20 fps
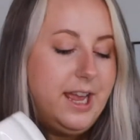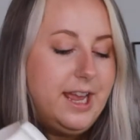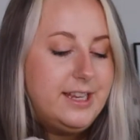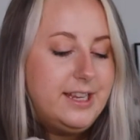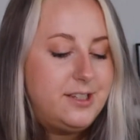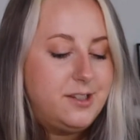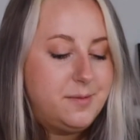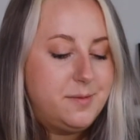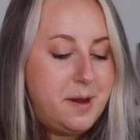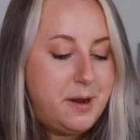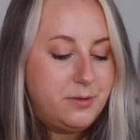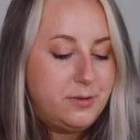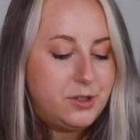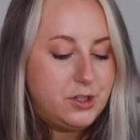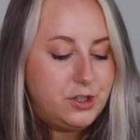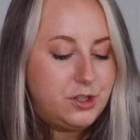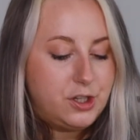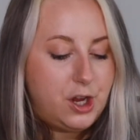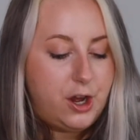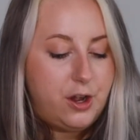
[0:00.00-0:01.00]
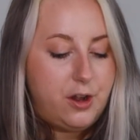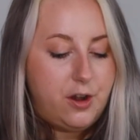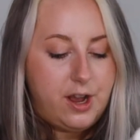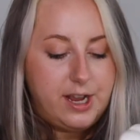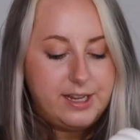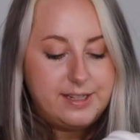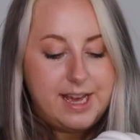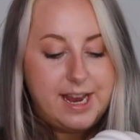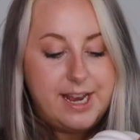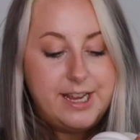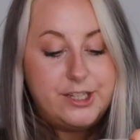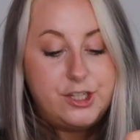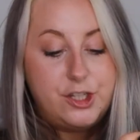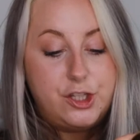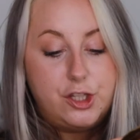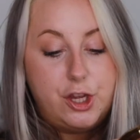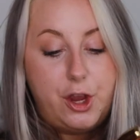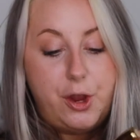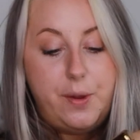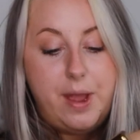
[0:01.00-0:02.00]
it smells so nice, and
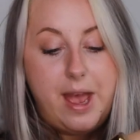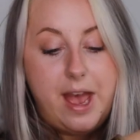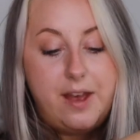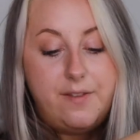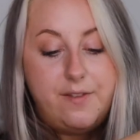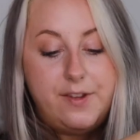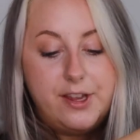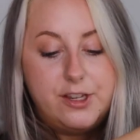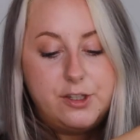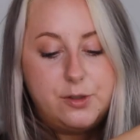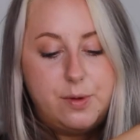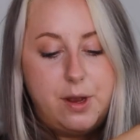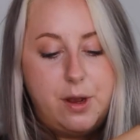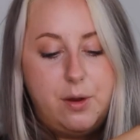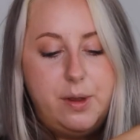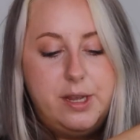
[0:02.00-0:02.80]
it's so heavy as well.